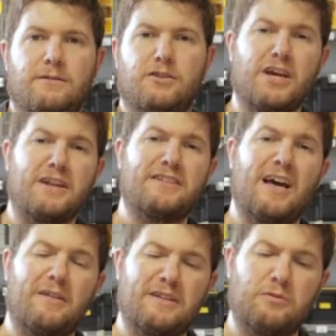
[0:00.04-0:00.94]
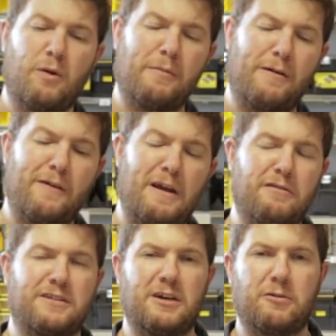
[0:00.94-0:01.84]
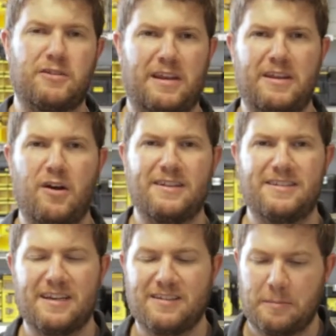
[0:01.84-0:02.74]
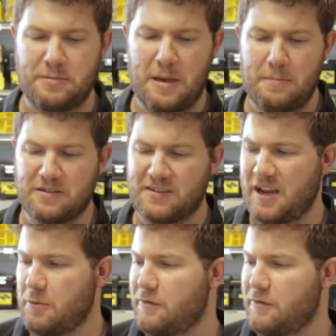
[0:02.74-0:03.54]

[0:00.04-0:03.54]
So check this out, this is one of my favourite deals in the ITS September sale.